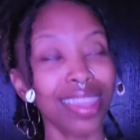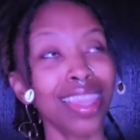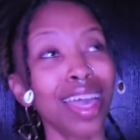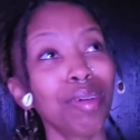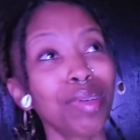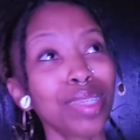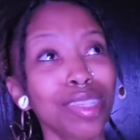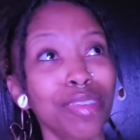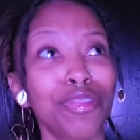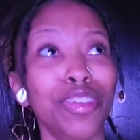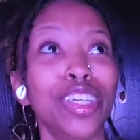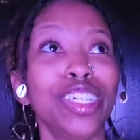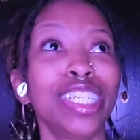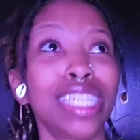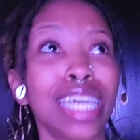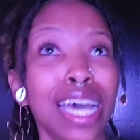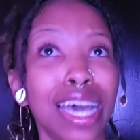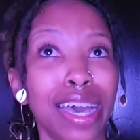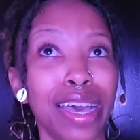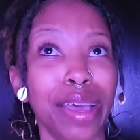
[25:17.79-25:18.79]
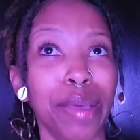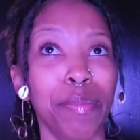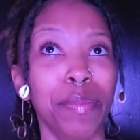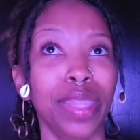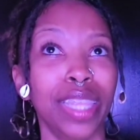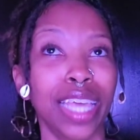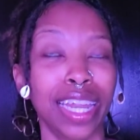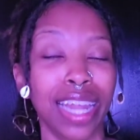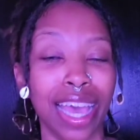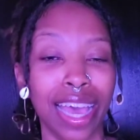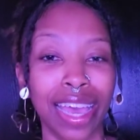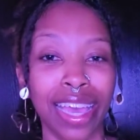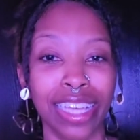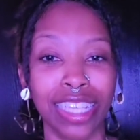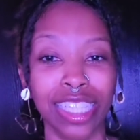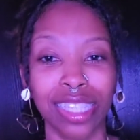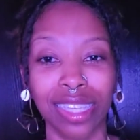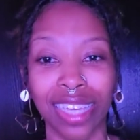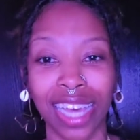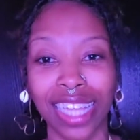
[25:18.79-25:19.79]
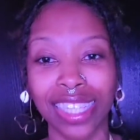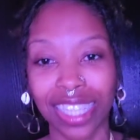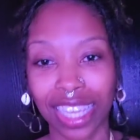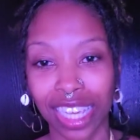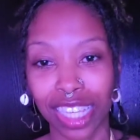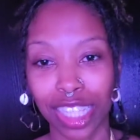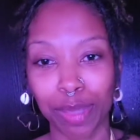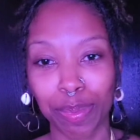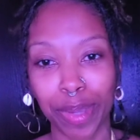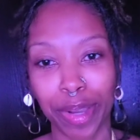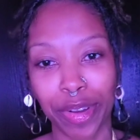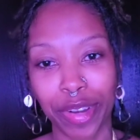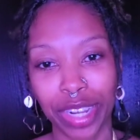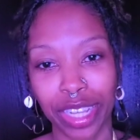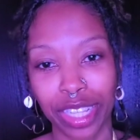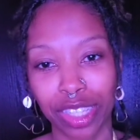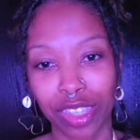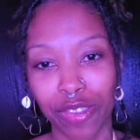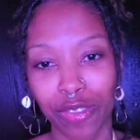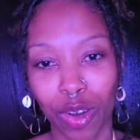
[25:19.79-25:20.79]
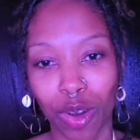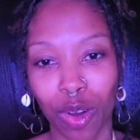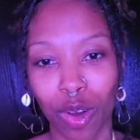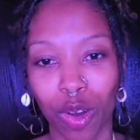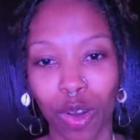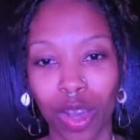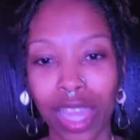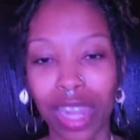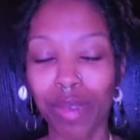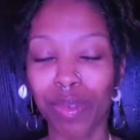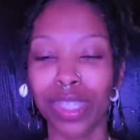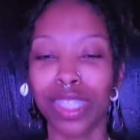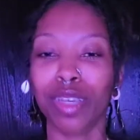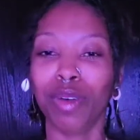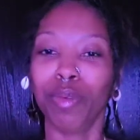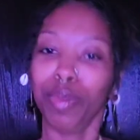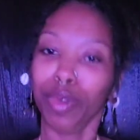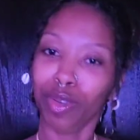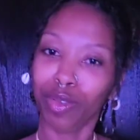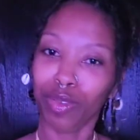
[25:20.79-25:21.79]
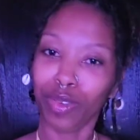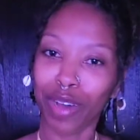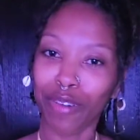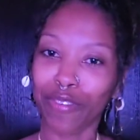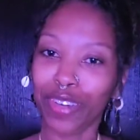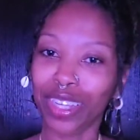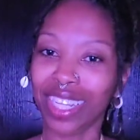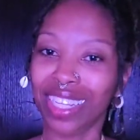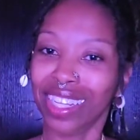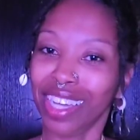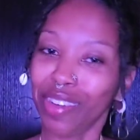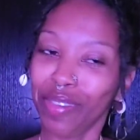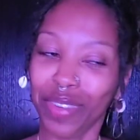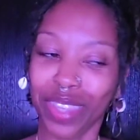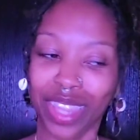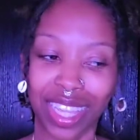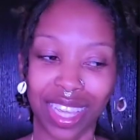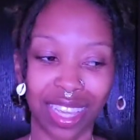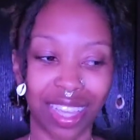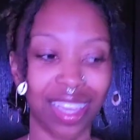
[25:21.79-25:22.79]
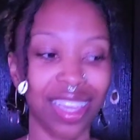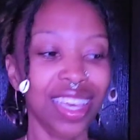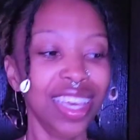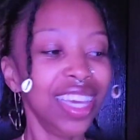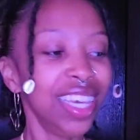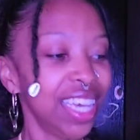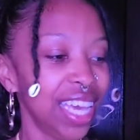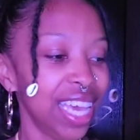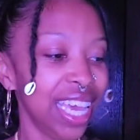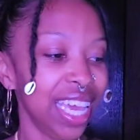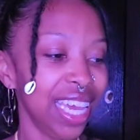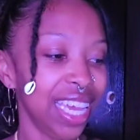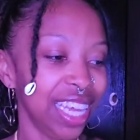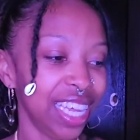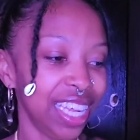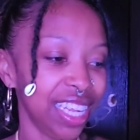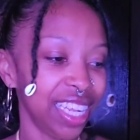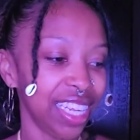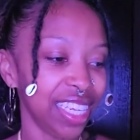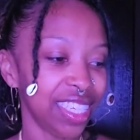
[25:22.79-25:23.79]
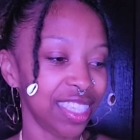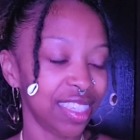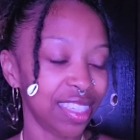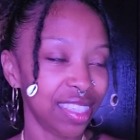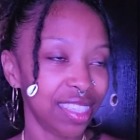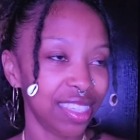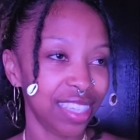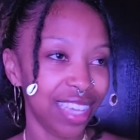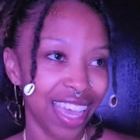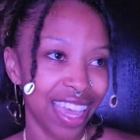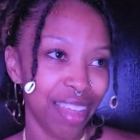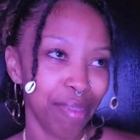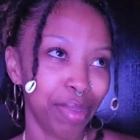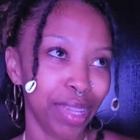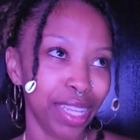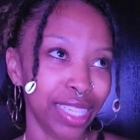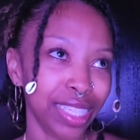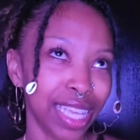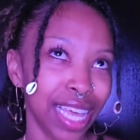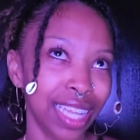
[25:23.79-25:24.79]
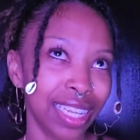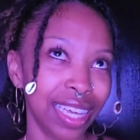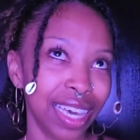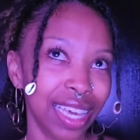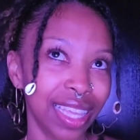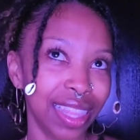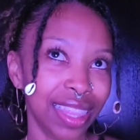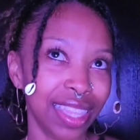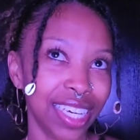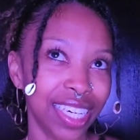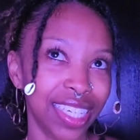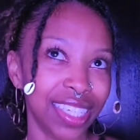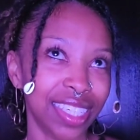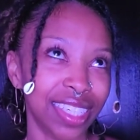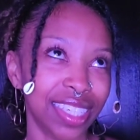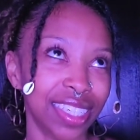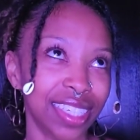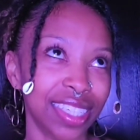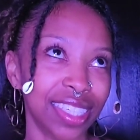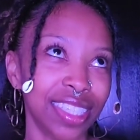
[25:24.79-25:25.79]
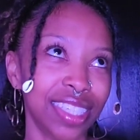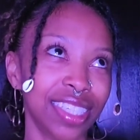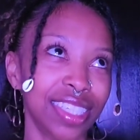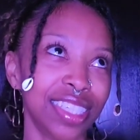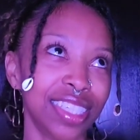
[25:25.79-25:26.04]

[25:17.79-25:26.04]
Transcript: That was the first time that I got to experience fall, and it was so beautiful. I fell in love with it, and plus I like the